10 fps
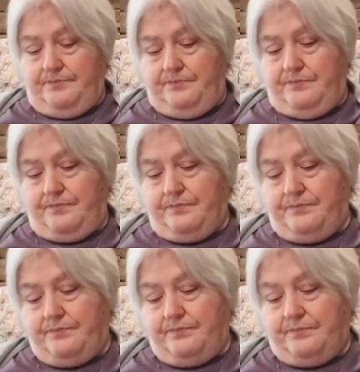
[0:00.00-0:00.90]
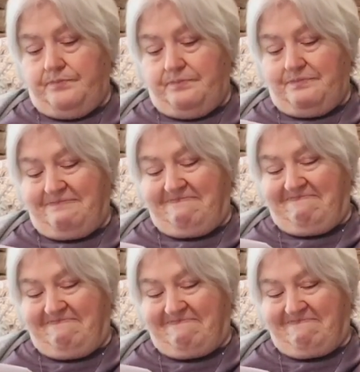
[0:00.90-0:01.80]

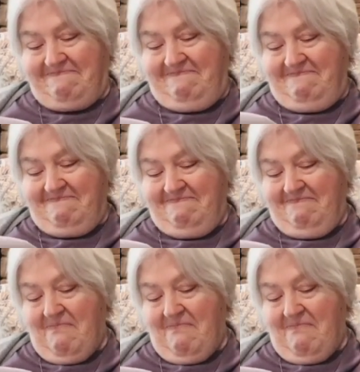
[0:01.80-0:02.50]
No one is speaking in this clip.